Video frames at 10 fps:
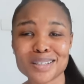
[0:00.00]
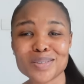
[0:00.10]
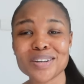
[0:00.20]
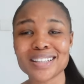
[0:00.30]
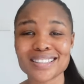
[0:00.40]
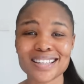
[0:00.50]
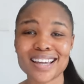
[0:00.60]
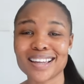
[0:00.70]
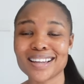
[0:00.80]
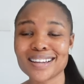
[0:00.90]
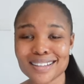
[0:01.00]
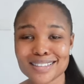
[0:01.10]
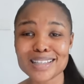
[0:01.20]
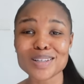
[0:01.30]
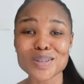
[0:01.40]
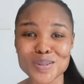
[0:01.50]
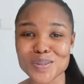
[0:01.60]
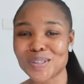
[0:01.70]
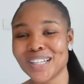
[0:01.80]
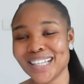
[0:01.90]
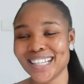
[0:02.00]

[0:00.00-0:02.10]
You know what they say, the Lulu.